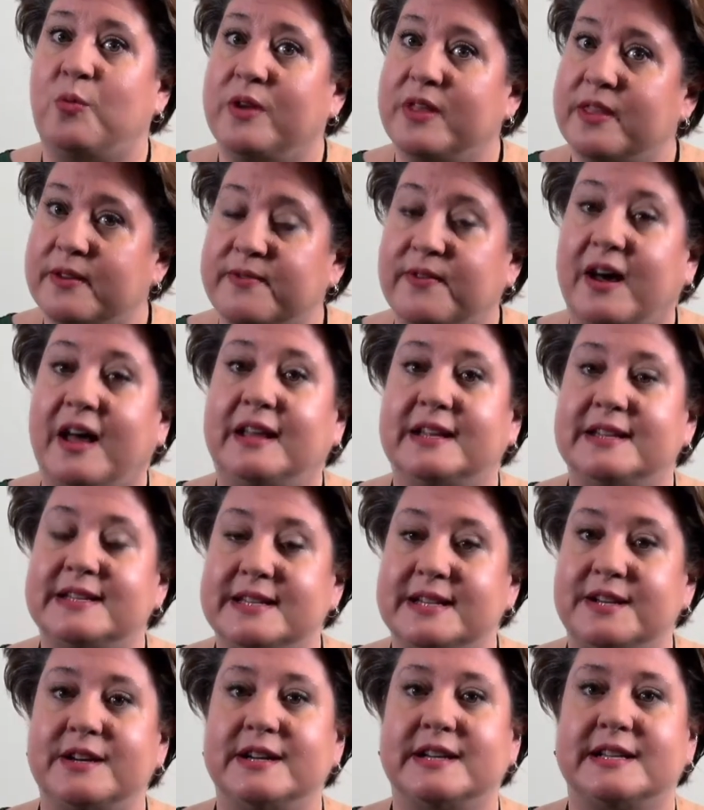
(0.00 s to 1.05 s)
with a
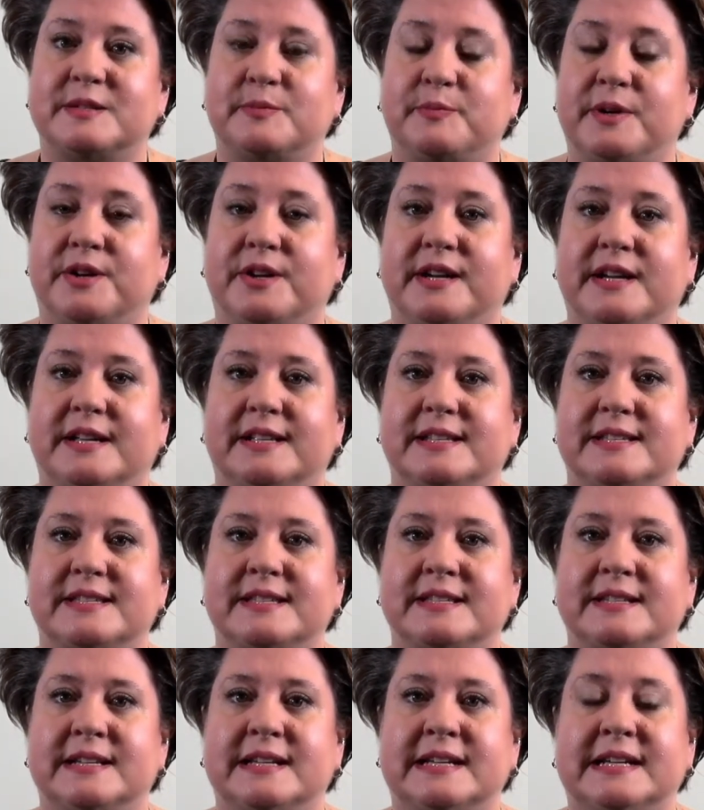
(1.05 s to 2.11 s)
volunteer
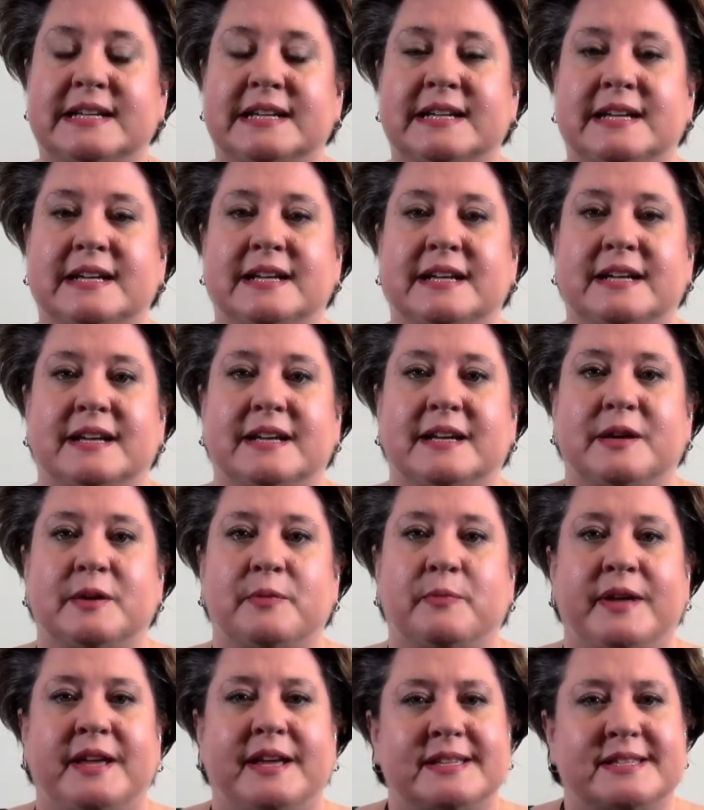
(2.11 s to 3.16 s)
experience
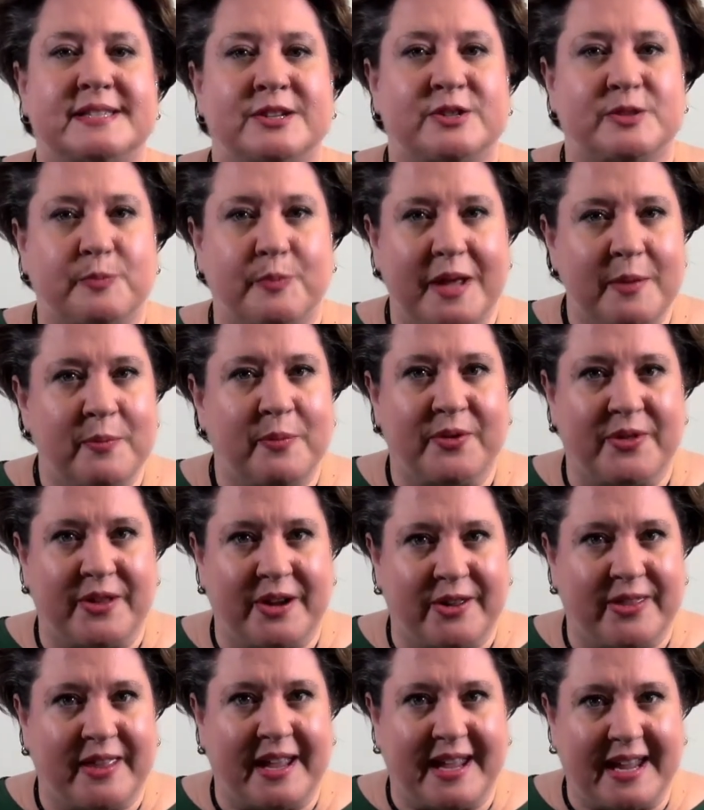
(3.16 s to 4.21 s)
because there's people
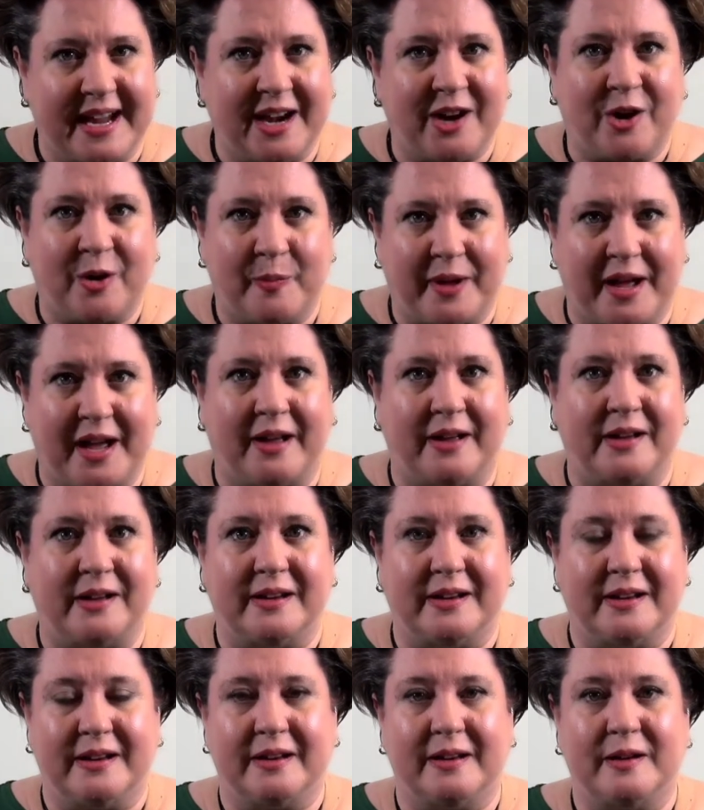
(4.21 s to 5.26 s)
there they care about,
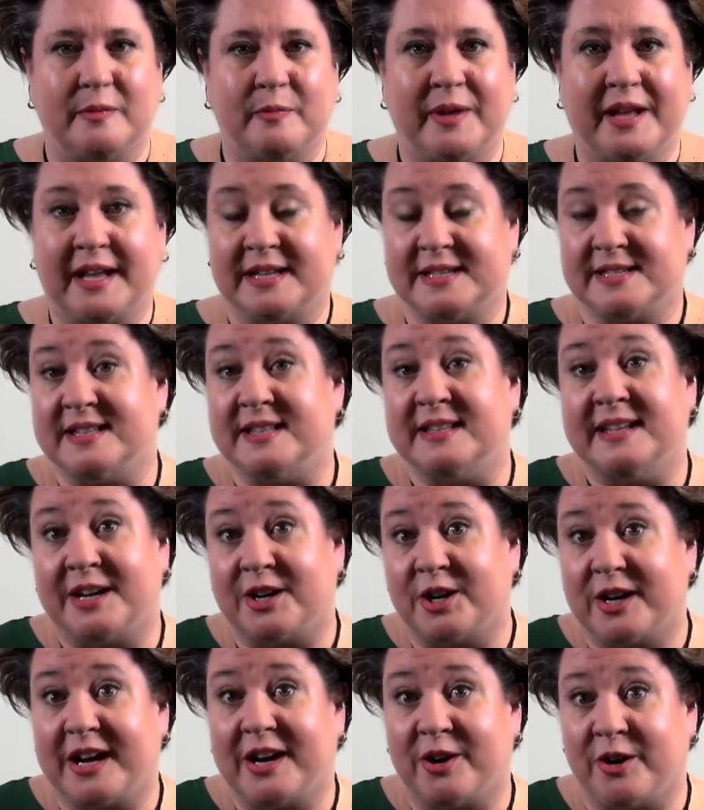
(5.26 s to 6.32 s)
because
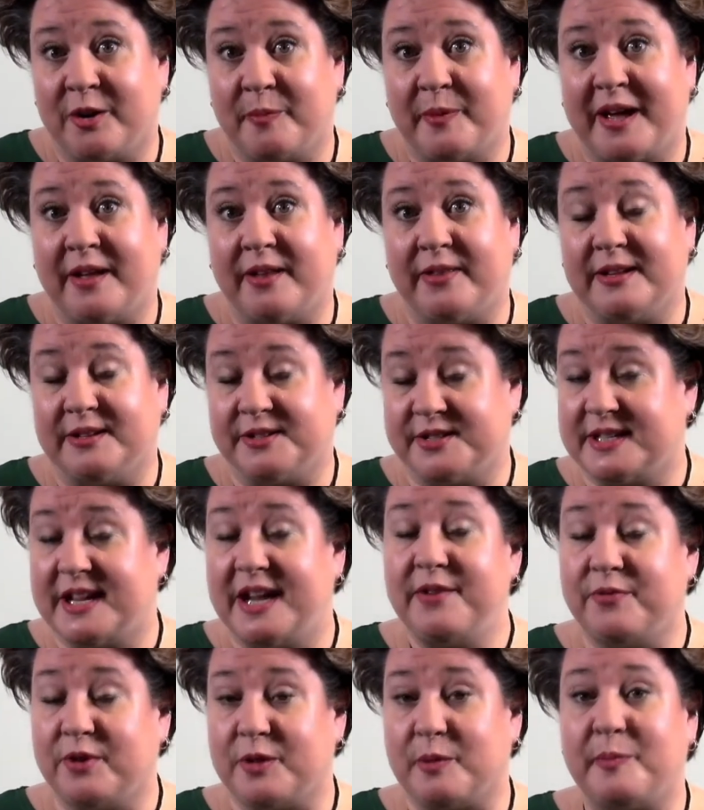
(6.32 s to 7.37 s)
they're cared about. They'll
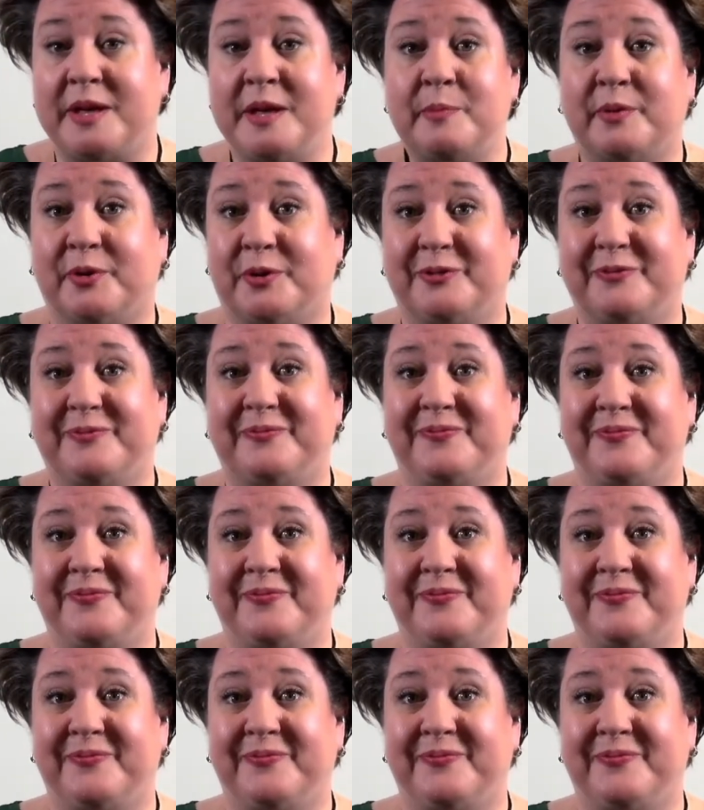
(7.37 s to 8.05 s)
stay for the people.